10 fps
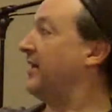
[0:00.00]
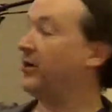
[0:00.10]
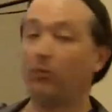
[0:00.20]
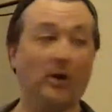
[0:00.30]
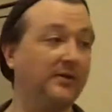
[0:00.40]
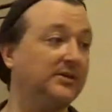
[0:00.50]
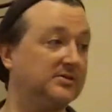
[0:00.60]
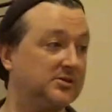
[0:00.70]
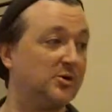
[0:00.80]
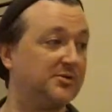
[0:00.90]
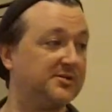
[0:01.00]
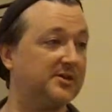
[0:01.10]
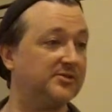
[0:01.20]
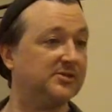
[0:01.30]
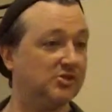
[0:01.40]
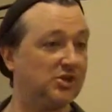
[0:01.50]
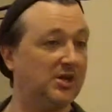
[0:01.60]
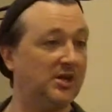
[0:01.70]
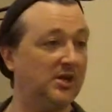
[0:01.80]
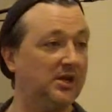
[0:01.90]
down to 1, because the tonal center's in
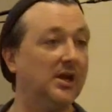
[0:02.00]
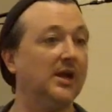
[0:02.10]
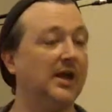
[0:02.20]
G,